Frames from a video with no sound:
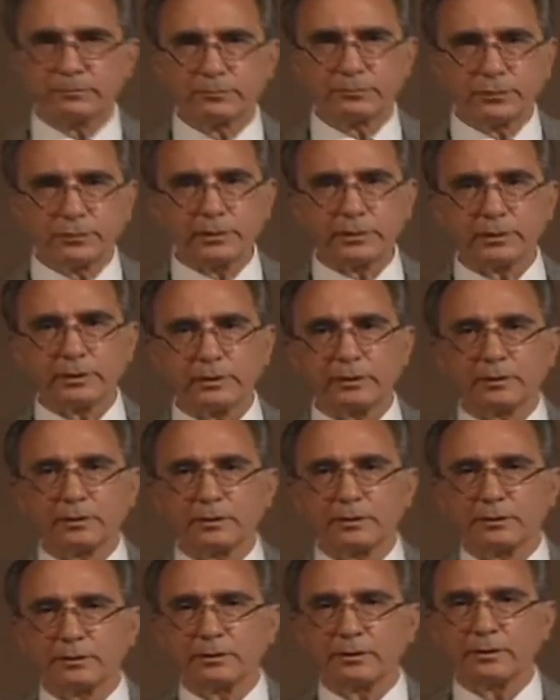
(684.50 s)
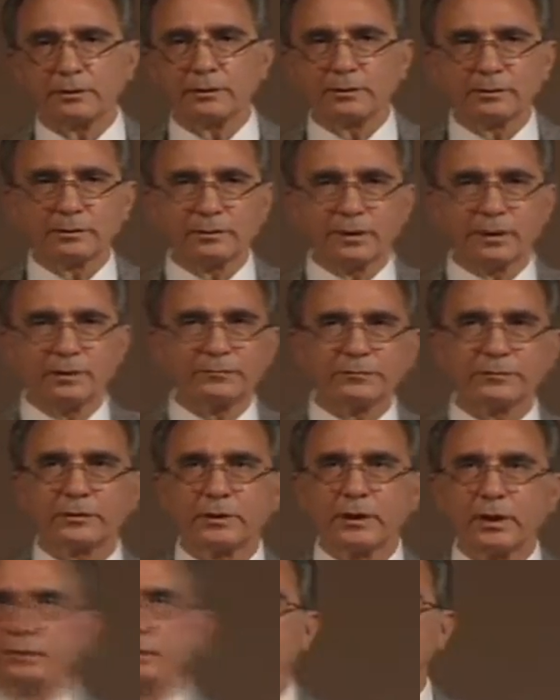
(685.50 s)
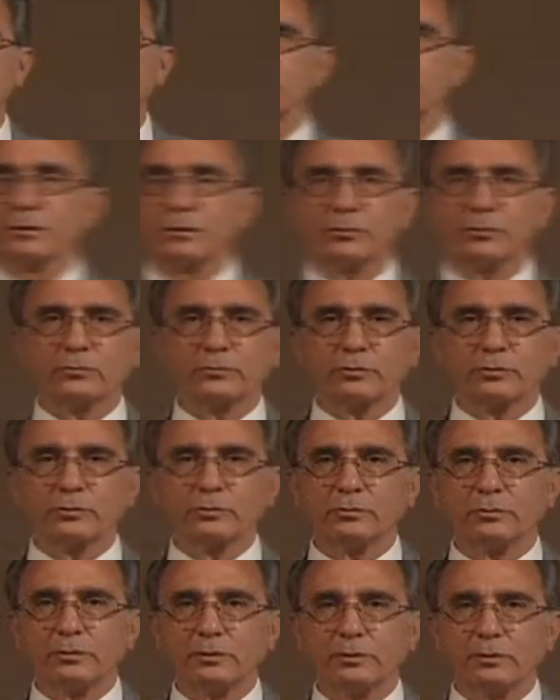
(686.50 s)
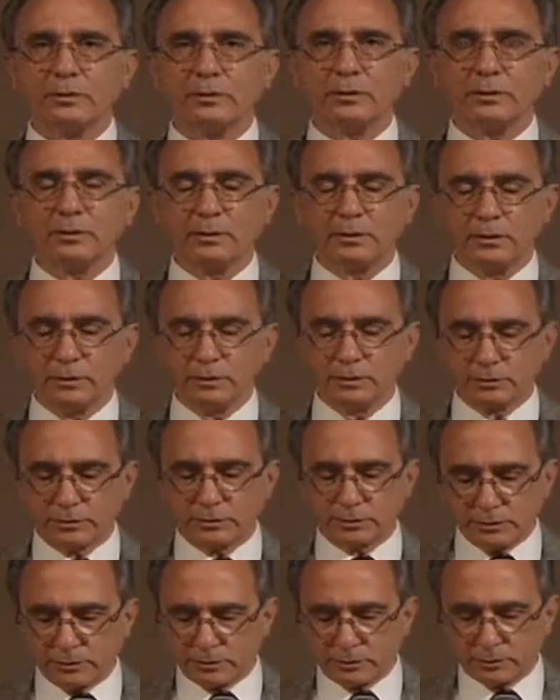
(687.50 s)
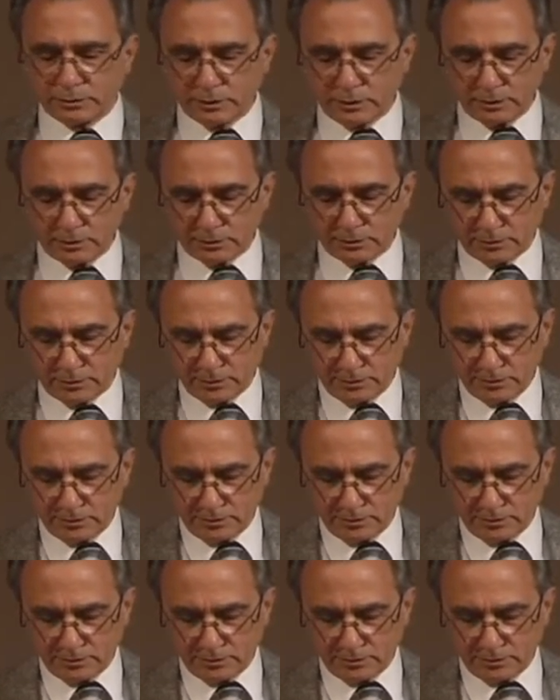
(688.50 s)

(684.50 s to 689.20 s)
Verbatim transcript: pretty tough test to go through. Jesus says,